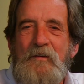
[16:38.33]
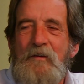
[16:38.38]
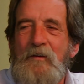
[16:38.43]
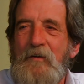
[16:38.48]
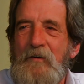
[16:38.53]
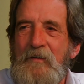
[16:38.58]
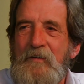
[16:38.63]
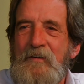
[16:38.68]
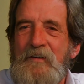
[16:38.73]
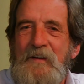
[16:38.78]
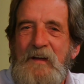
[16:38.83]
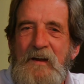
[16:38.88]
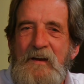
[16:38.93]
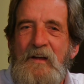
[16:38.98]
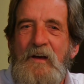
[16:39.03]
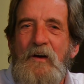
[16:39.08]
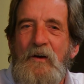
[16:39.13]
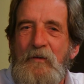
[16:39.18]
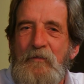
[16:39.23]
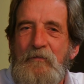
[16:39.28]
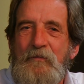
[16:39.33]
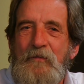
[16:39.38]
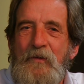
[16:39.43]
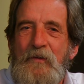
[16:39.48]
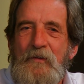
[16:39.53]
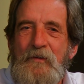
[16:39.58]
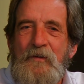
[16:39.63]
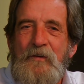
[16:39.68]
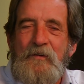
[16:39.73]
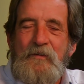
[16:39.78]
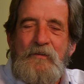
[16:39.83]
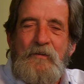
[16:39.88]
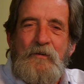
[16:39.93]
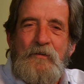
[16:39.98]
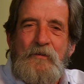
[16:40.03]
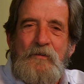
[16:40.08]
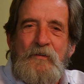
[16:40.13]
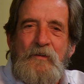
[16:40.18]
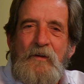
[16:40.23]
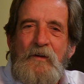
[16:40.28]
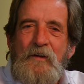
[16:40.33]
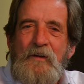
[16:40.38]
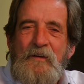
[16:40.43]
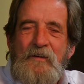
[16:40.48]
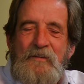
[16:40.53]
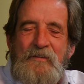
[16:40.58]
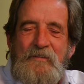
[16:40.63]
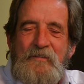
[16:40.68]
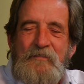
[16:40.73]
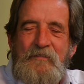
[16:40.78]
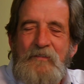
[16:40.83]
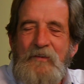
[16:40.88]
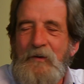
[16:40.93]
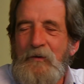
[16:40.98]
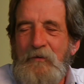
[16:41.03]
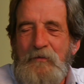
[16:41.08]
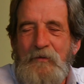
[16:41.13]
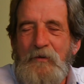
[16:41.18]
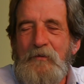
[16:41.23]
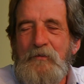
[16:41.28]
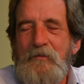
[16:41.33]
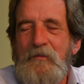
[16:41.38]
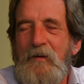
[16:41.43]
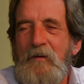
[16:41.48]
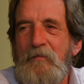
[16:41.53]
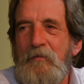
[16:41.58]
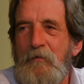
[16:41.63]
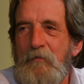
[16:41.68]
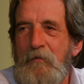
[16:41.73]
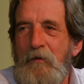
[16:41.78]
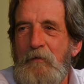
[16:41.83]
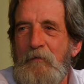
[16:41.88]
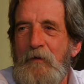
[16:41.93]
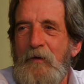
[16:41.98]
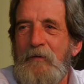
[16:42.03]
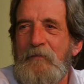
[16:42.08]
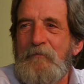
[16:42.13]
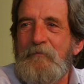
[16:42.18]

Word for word: you know, get help. And don't, You know, and there, there are hindrances